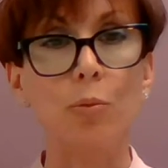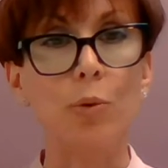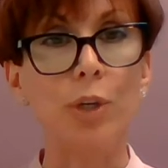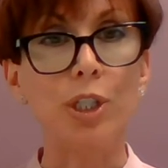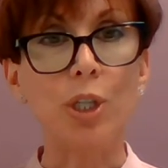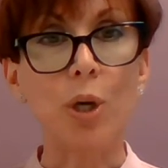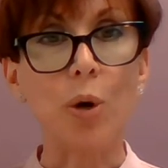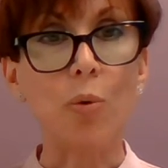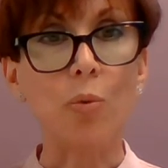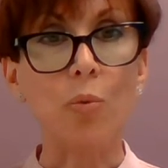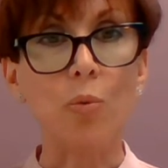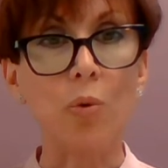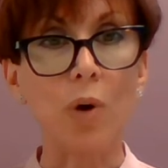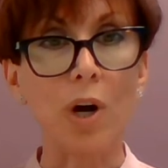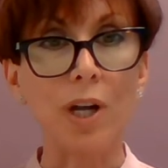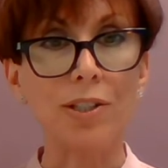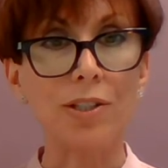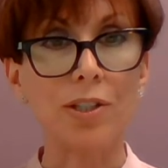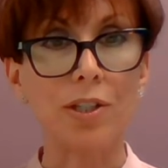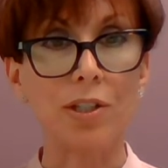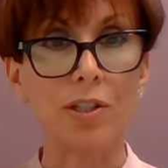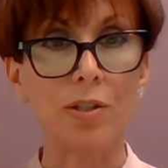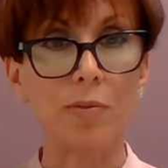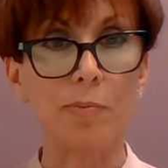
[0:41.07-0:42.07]
we don't
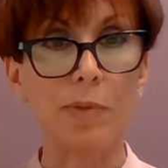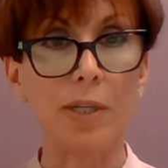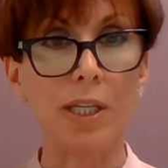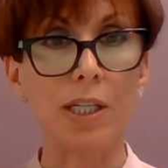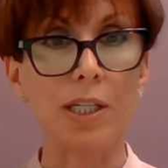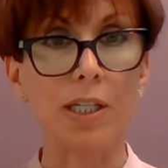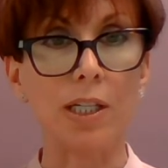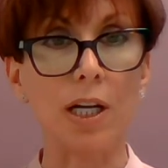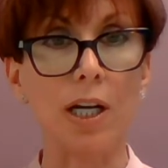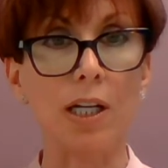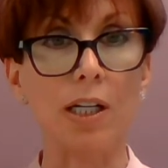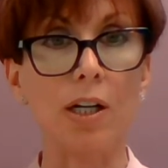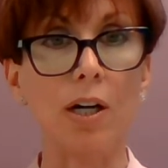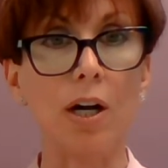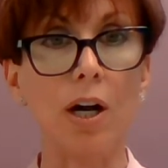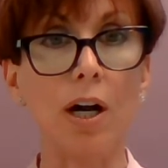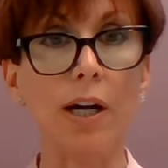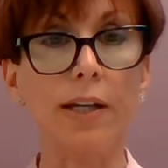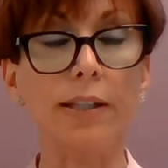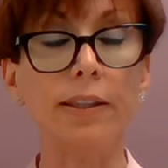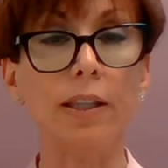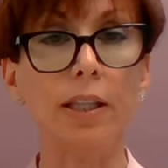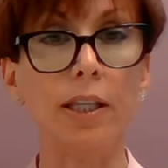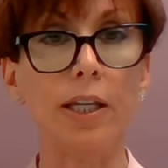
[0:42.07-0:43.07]
want to speak
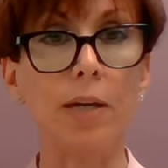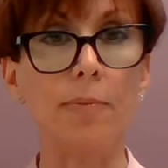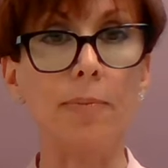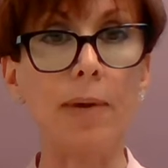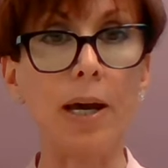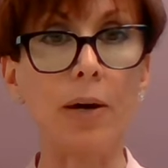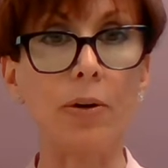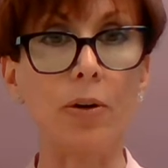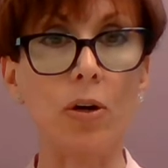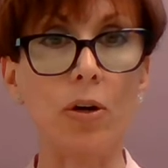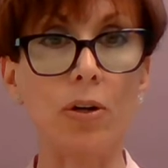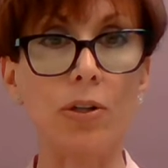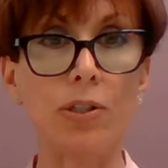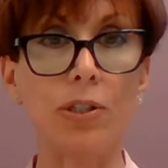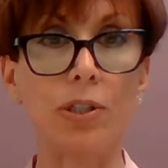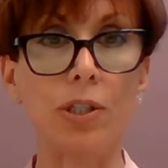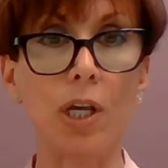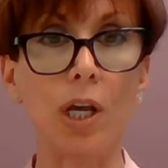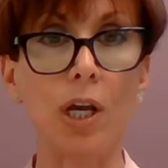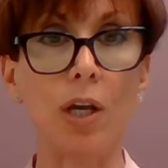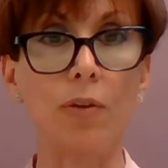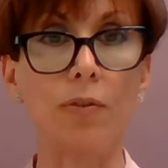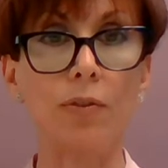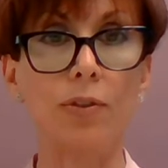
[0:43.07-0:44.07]
unkindly about
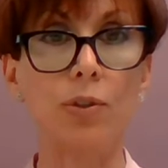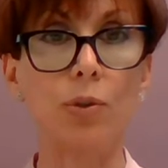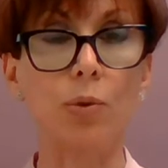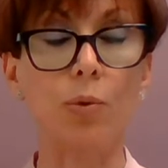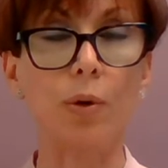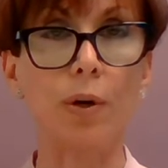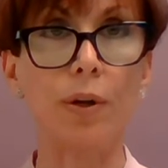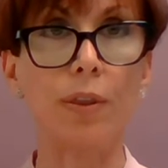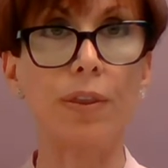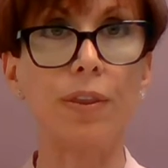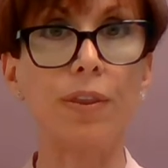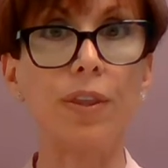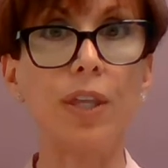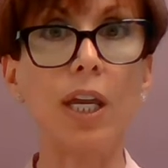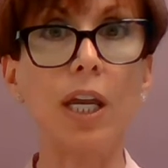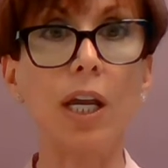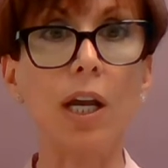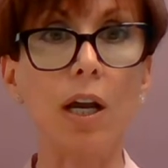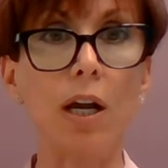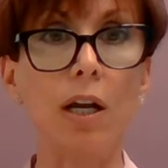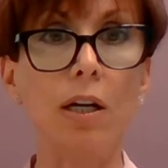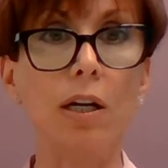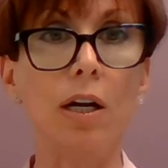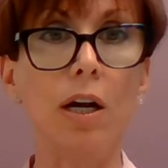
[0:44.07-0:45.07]
ourselves or
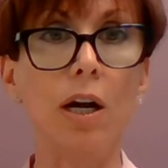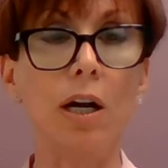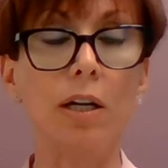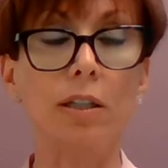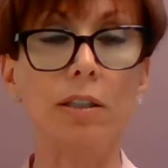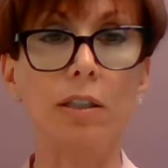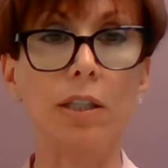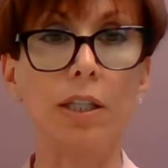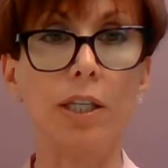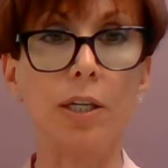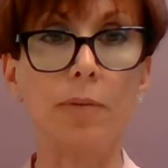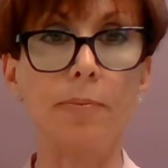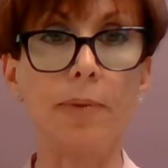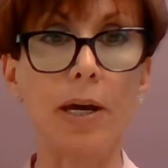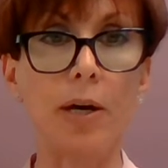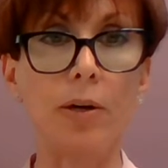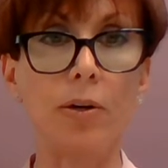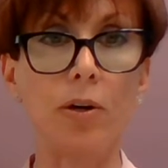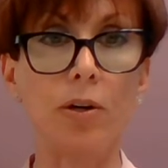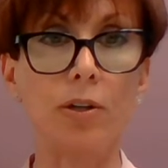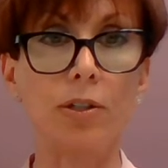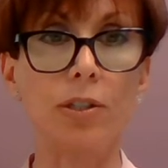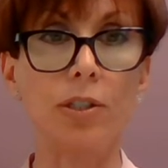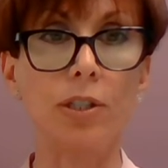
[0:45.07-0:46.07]
think unkindly
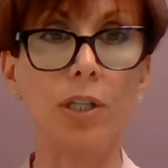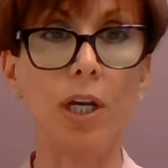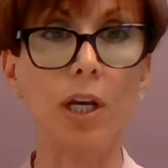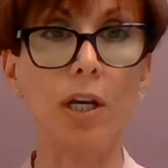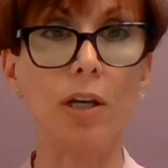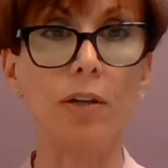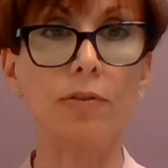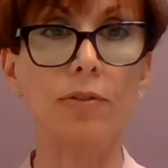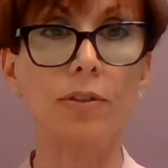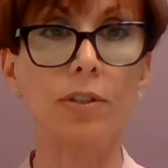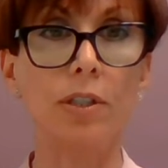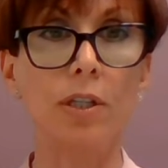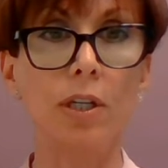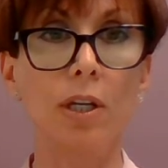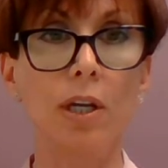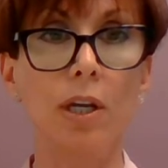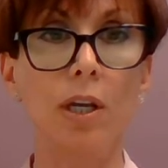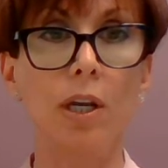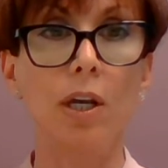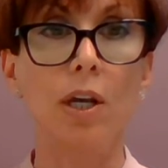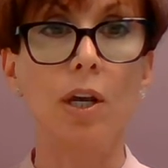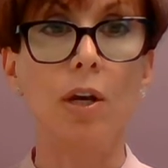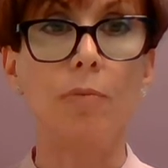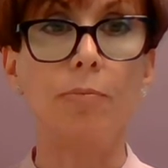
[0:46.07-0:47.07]
about ourselves
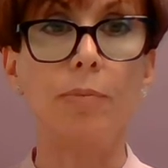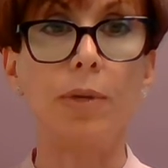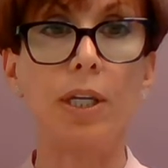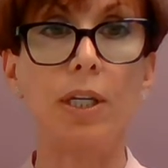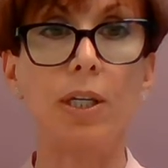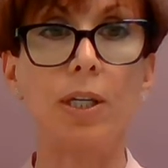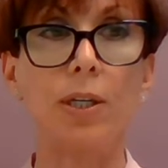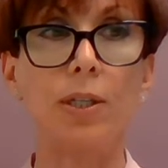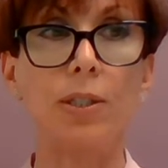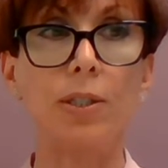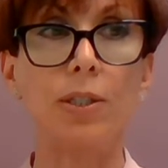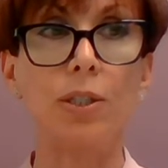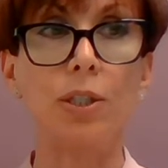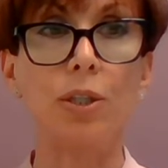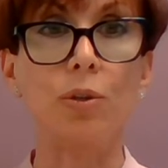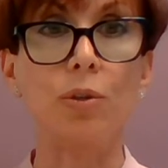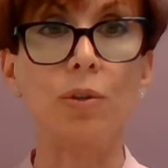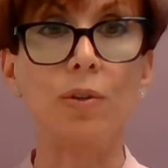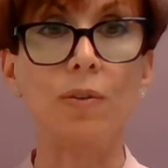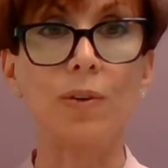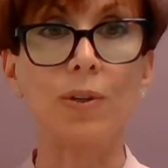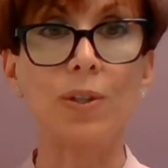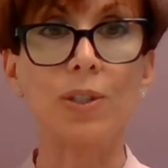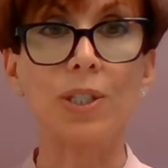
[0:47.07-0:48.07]
because the
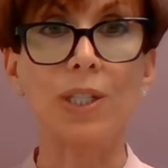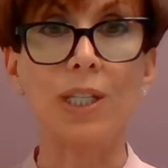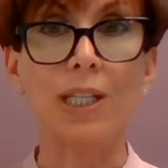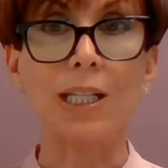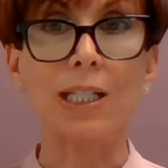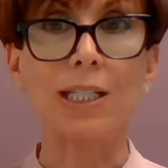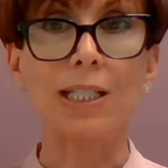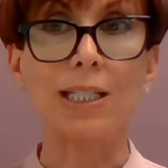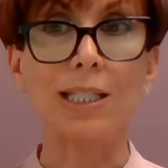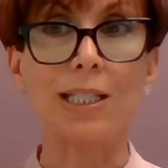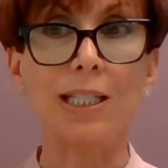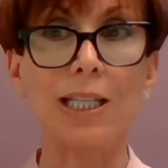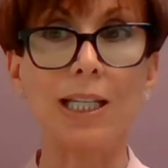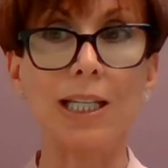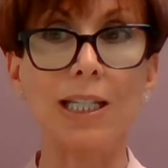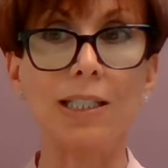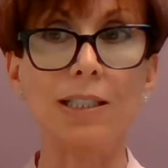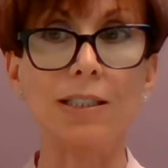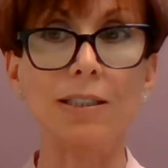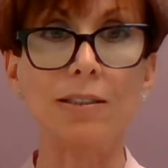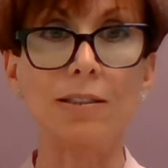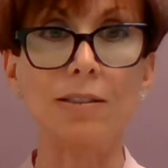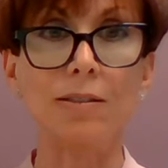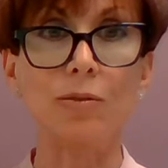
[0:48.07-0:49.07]
universe thinks
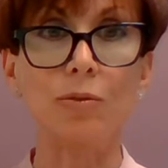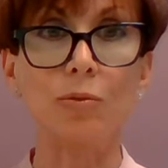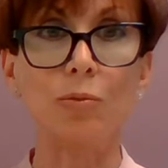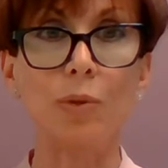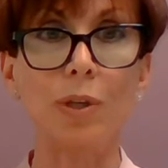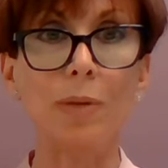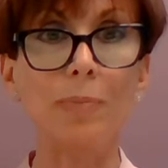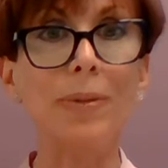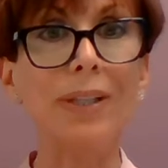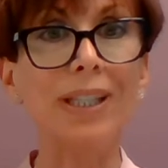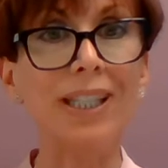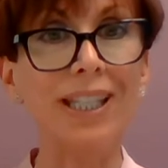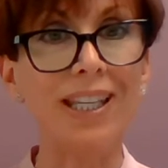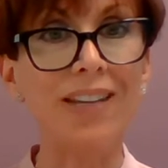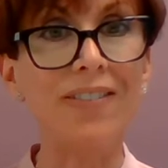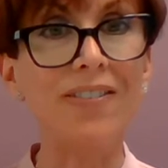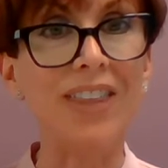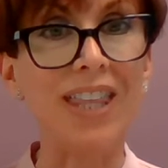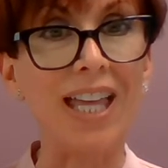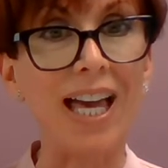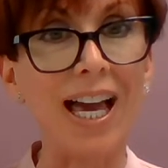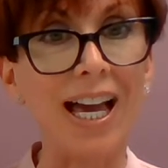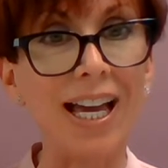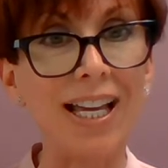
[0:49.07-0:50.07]
that we
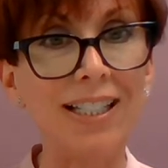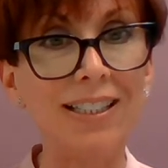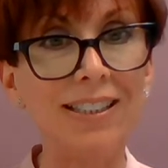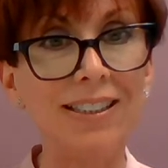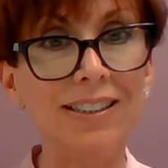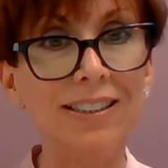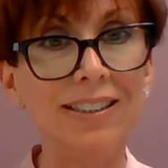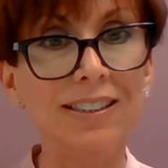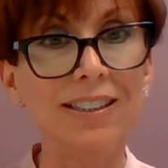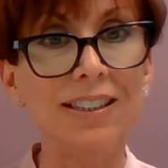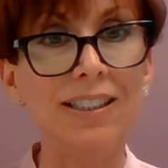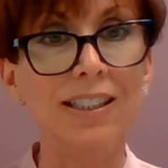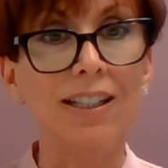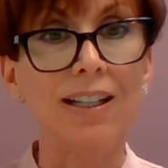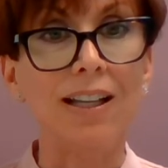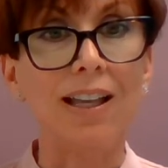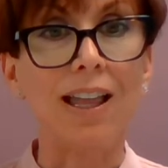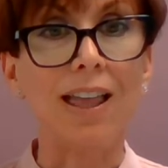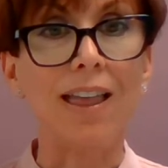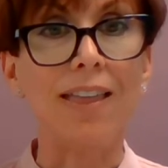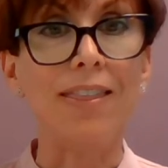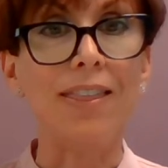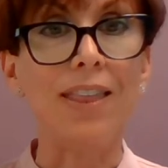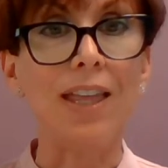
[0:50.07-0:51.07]
believe that,
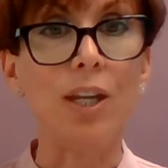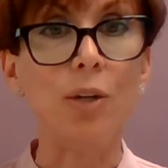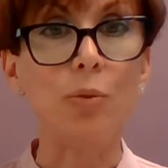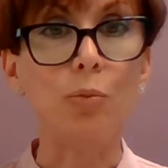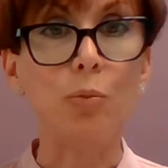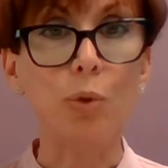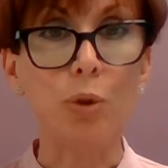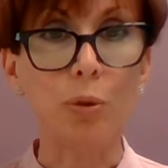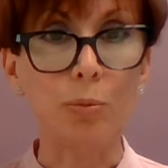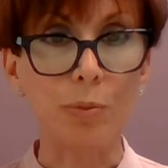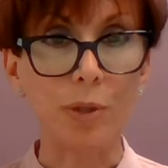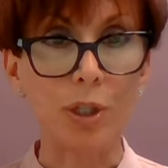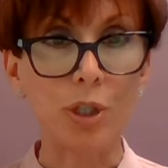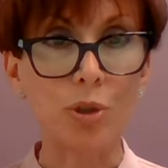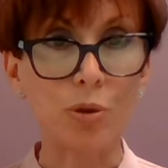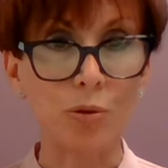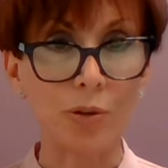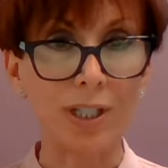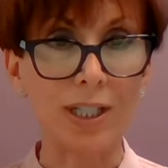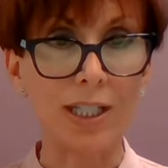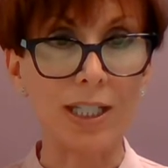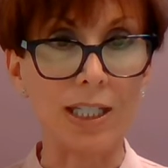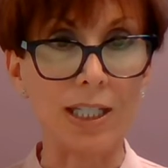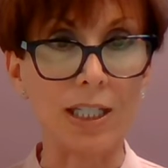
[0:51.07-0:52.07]
and then we'll be
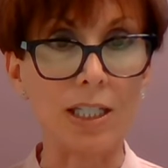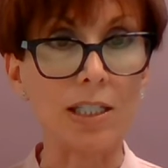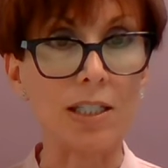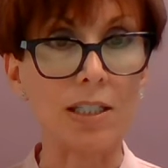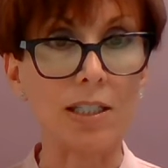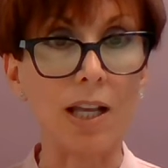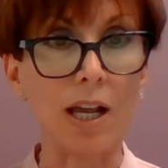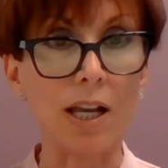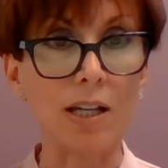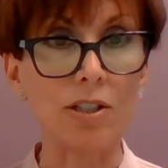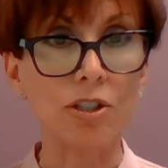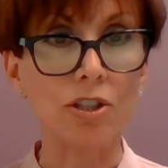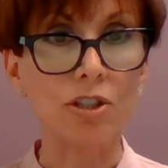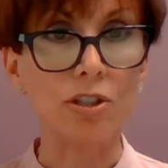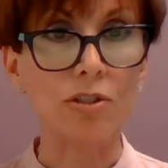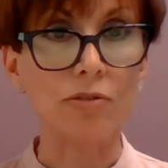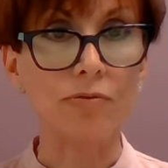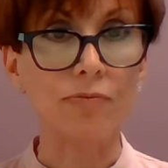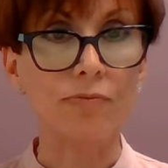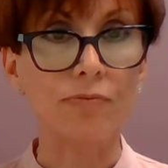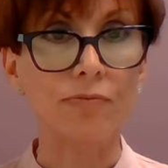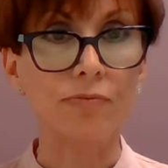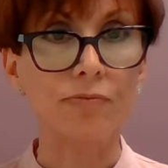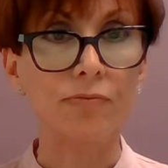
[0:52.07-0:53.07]
treated as
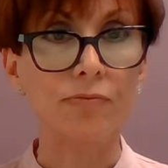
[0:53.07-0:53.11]
such.